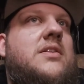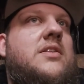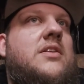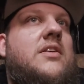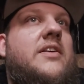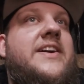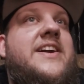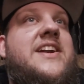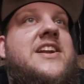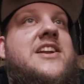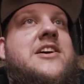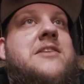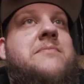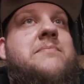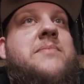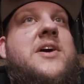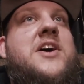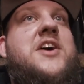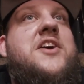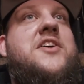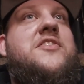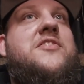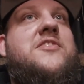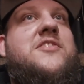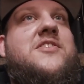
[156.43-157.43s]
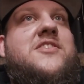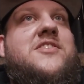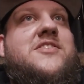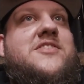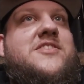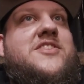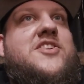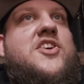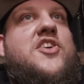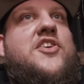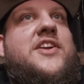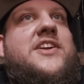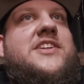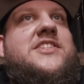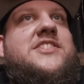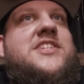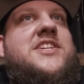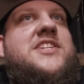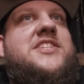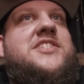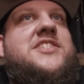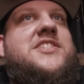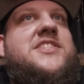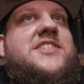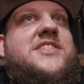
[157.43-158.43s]
cleaning up other
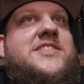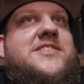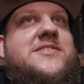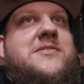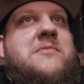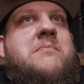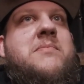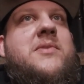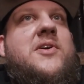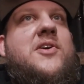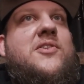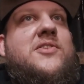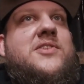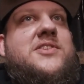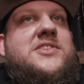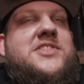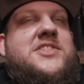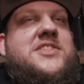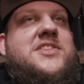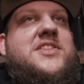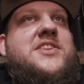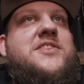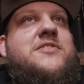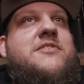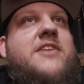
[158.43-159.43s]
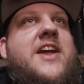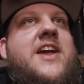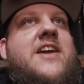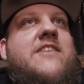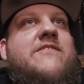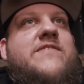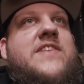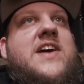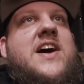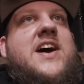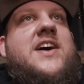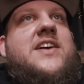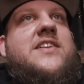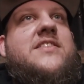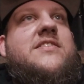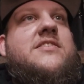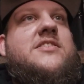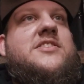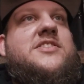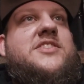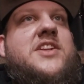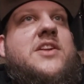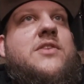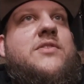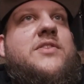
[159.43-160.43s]
non-existent parts that you can't find
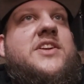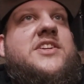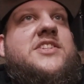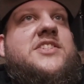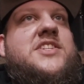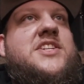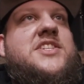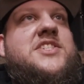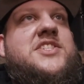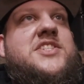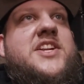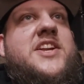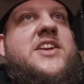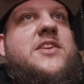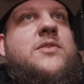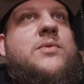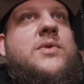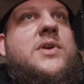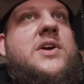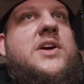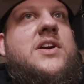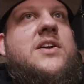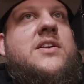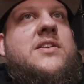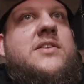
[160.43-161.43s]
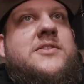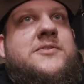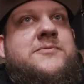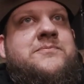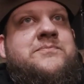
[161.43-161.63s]
because they don't exist anywhere.